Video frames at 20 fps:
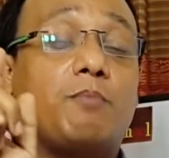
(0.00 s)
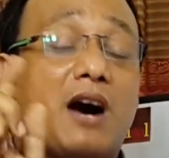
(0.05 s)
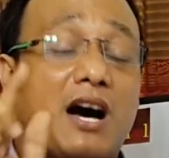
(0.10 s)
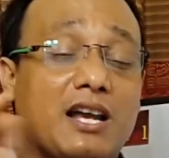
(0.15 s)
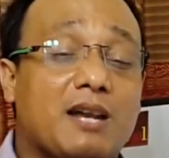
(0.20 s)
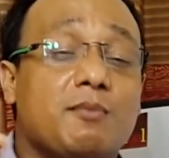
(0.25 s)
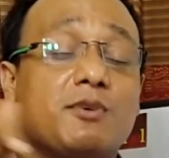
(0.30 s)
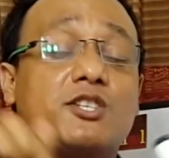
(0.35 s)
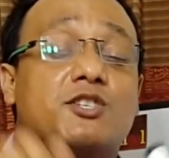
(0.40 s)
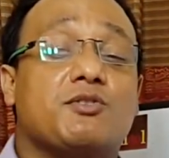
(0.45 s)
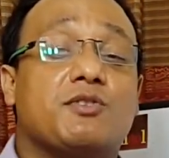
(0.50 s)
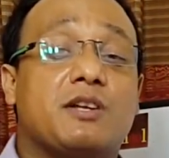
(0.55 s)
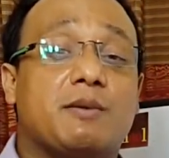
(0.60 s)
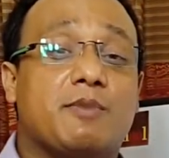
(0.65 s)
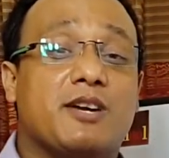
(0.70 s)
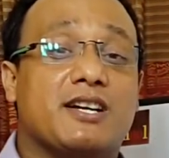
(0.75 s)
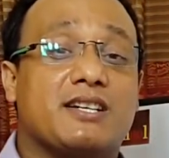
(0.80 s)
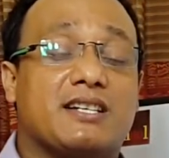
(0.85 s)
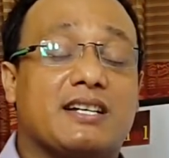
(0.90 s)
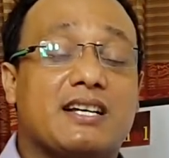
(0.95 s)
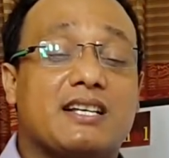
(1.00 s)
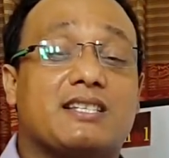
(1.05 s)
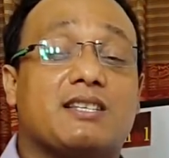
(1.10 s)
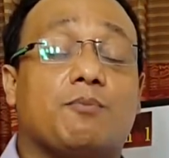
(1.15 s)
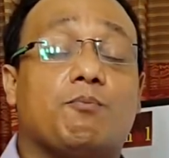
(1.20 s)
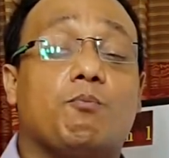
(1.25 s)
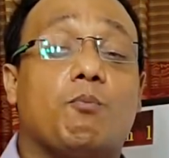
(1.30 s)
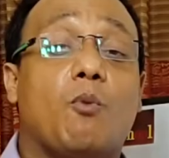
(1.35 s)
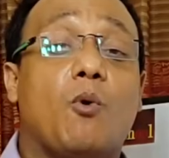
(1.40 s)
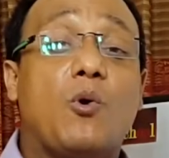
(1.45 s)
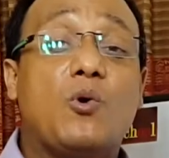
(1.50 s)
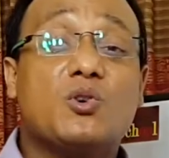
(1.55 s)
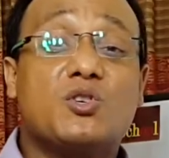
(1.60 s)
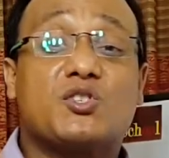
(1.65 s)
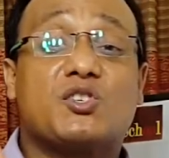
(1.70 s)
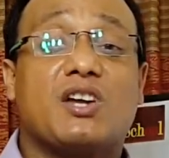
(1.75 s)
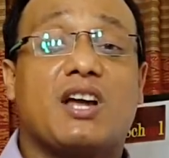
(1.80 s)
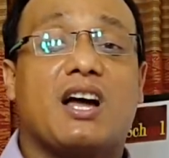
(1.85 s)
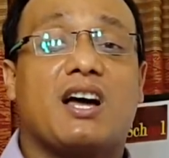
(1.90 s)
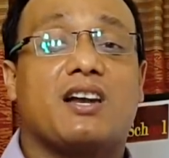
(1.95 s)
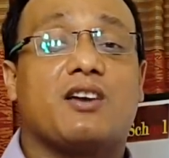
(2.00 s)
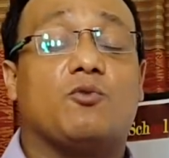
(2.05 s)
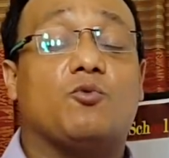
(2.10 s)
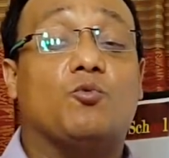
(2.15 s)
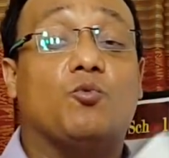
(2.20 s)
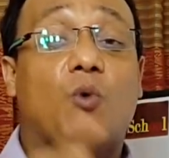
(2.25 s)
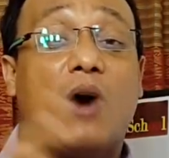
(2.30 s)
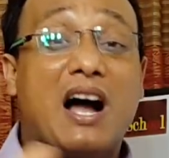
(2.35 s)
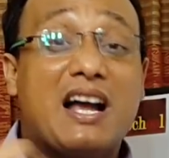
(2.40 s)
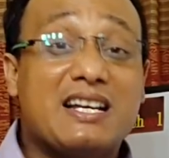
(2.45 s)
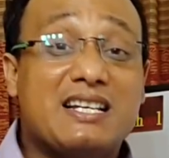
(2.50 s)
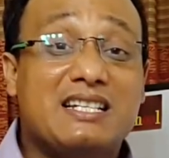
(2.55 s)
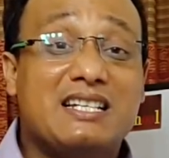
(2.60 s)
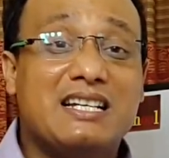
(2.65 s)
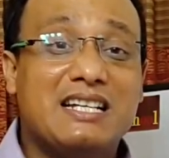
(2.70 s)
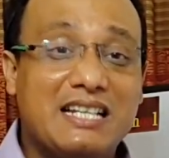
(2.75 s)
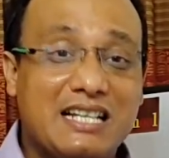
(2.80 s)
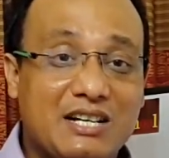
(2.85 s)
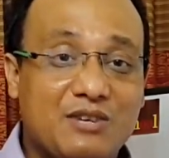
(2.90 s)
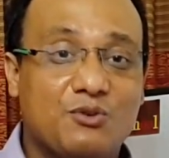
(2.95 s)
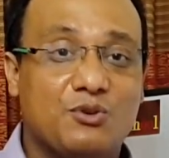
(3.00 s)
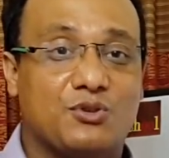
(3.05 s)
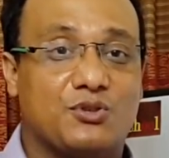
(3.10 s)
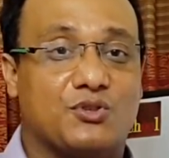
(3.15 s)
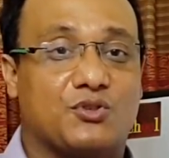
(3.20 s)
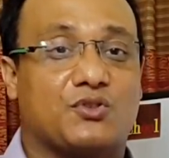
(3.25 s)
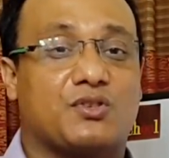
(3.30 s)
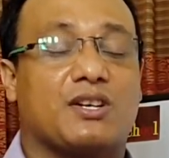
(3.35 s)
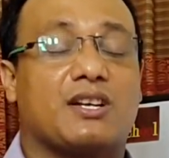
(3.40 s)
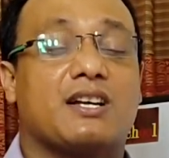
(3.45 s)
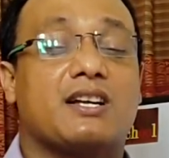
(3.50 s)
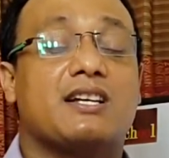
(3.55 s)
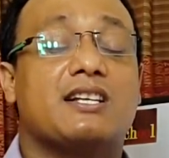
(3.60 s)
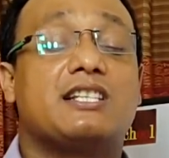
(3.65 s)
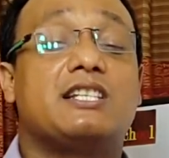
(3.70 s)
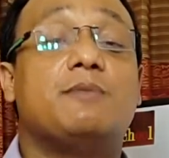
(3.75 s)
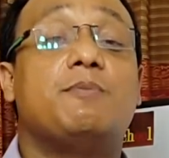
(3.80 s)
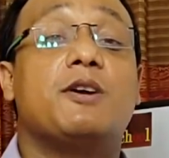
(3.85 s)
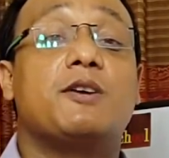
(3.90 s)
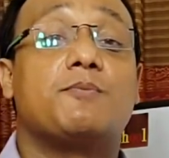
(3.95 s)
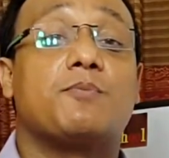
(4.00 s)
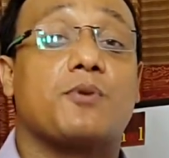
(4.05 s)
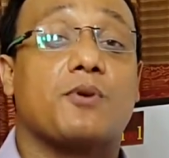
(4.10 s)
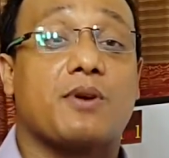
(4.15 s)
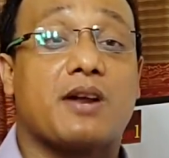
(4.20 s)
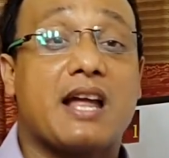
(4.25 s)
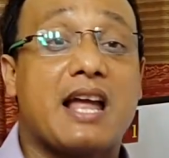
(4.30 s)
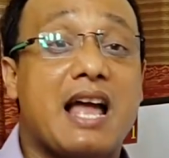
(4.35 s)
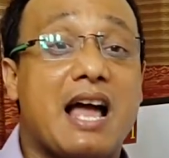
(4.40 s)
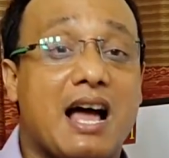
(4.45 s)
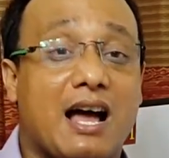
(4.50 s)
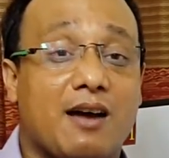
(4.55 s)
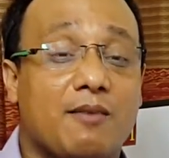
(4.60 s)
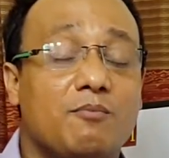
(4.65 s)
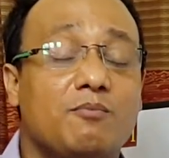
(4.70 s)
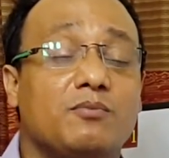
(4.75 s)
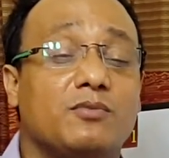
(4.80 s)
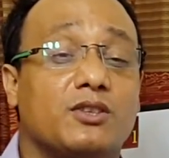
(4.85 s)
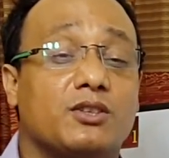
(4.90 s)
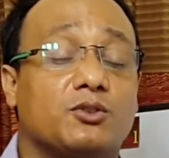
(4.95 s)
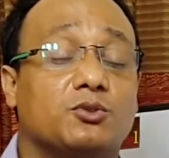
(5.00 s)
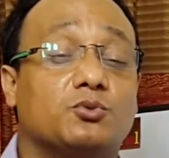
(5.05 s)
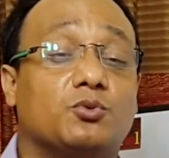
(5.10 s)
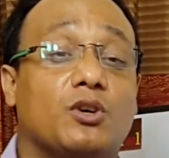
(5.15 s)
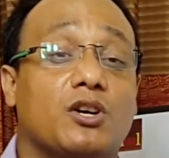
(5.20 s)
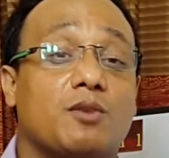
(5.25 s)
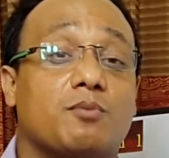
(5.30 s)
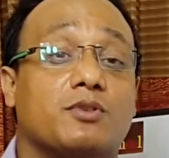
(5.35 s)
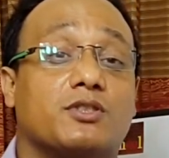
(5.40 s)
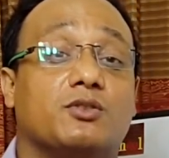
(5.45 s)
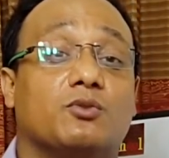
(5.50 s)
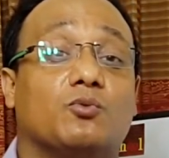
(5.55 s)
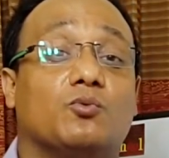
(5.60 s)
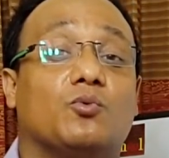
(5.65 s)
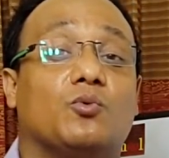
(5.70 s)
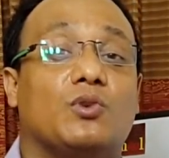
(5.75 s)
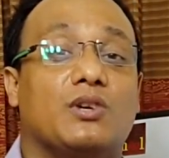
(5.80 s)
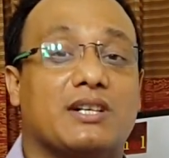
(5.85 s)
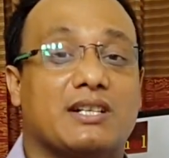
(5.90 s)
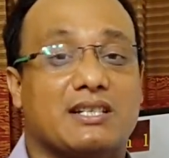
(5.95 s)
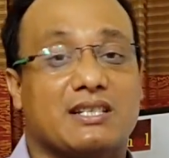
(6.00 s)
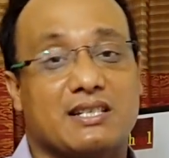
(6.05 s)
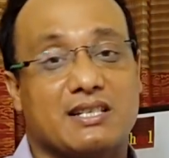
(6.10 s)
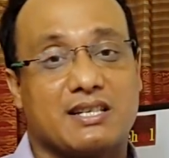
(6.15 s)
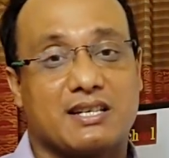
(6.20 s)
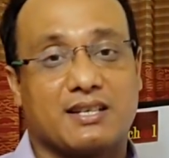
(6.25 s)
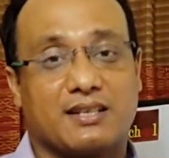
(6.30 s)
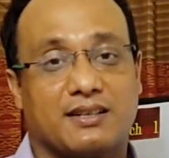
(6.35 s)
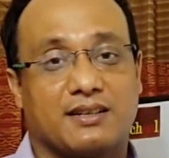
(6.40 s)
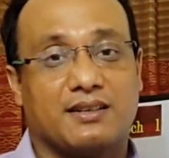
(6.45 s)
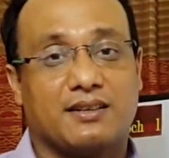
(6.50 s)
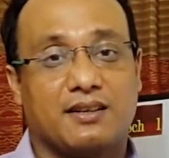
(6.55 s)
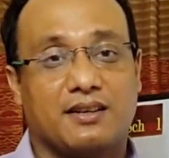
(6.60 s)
parliamentary debate is the most and widely used debate program all over the world.